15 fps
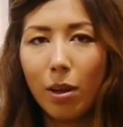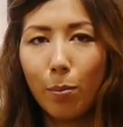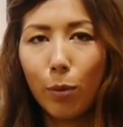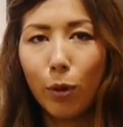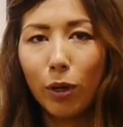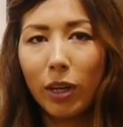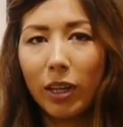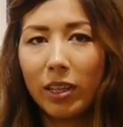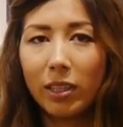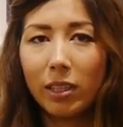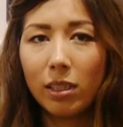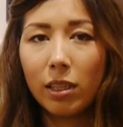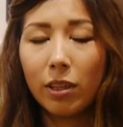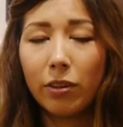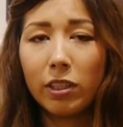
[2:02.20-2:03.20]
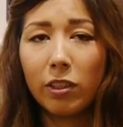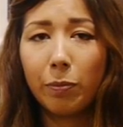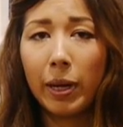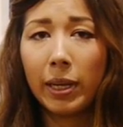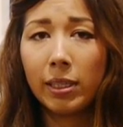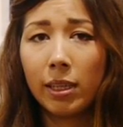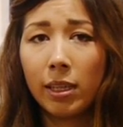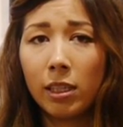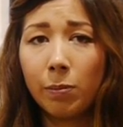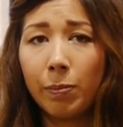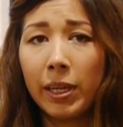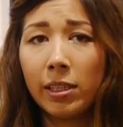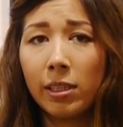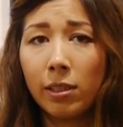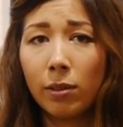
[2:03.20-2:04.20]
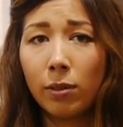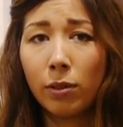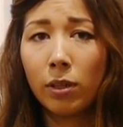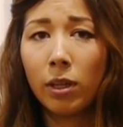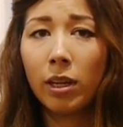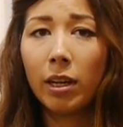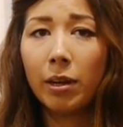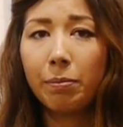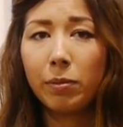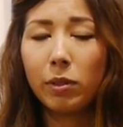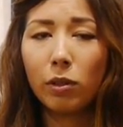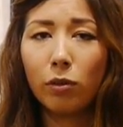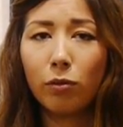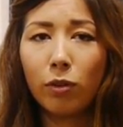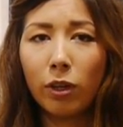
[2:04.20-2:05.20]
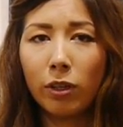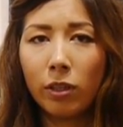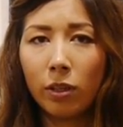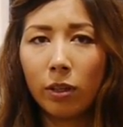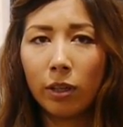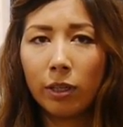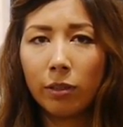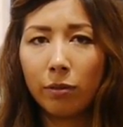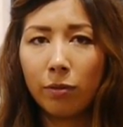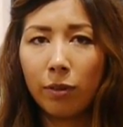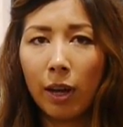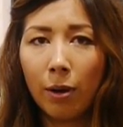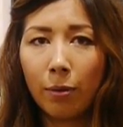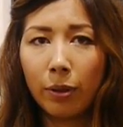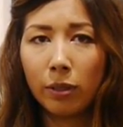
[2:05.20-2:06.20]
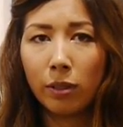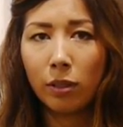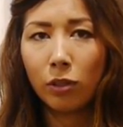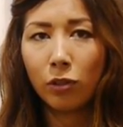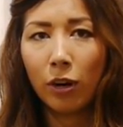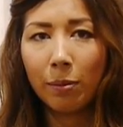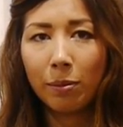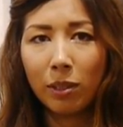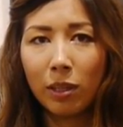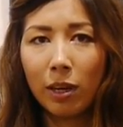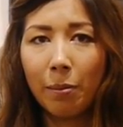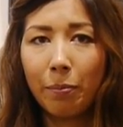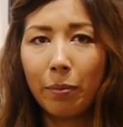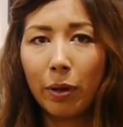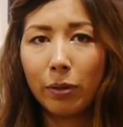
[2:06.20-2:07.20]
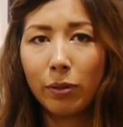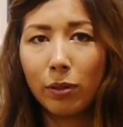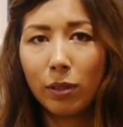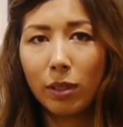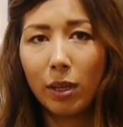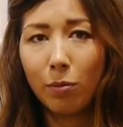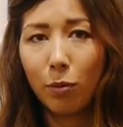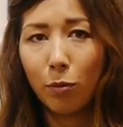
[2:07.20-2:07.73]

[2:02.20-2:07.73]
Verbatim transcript: Monolith is a series of paintings based on a glimpse of roadside flowers strapped to lampposts in